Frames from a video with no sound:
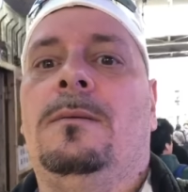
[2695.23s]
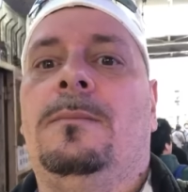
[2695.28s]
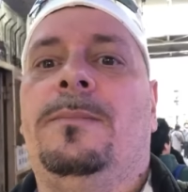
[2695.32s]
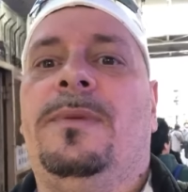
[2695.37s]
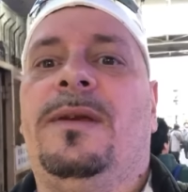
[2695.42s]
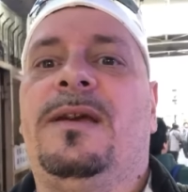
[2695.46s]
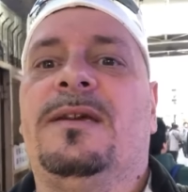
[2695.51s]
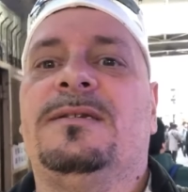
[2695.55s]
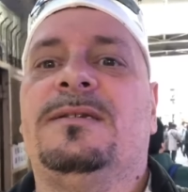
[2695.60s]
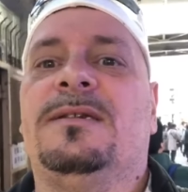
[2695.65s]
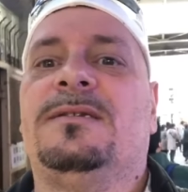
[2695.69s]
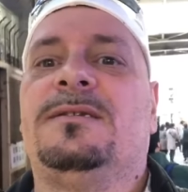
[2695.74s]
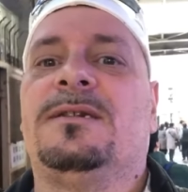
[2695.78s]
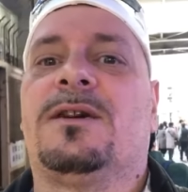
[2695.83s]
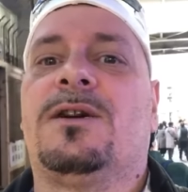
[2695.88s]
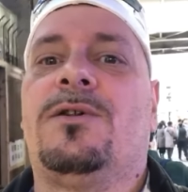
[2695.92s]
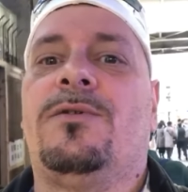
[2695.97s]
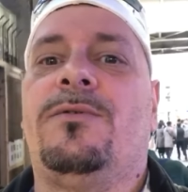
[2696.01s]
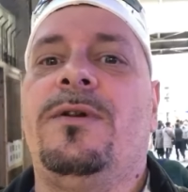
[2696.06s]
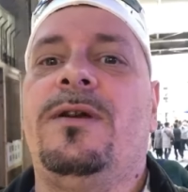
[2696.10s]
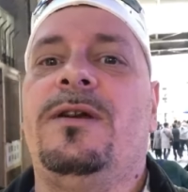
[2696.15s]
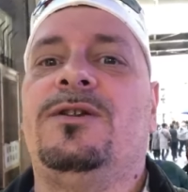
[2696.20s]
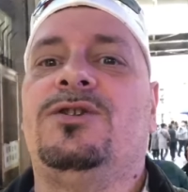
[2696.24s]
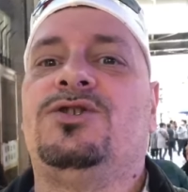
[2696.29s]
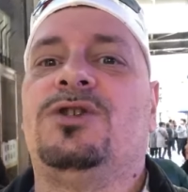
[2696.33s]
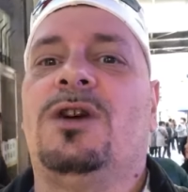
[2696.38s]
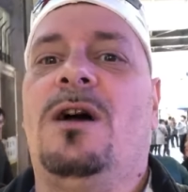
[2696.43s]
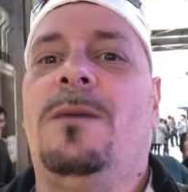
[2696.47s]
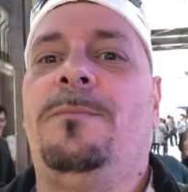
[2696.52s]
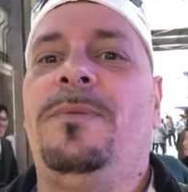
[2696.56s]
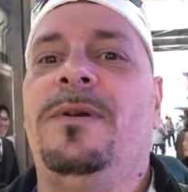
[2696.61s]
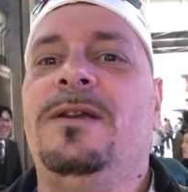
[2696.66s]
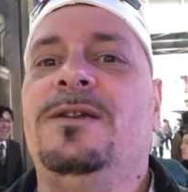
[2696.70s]
Because it's a Korean
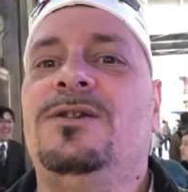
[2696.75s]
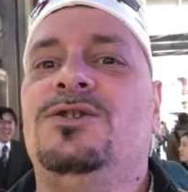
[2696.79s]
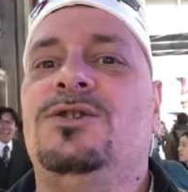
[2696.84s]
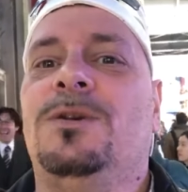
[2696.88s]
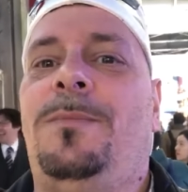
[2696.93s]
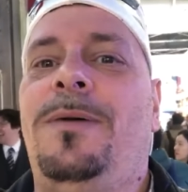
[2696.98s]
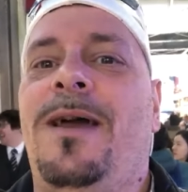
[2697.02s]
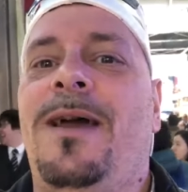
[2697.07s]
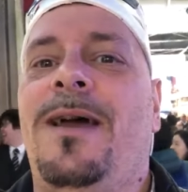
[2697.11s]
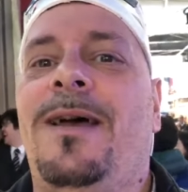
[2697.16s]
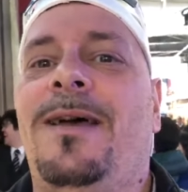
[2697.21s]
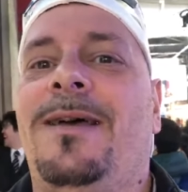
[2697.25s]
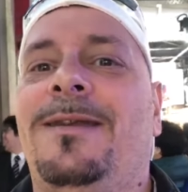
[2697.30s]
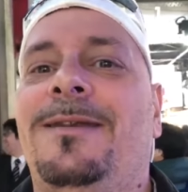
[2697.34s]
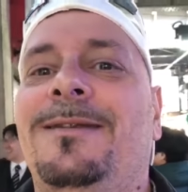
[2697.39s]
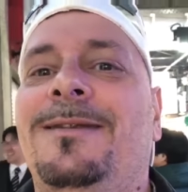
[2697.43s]
shop in Japan.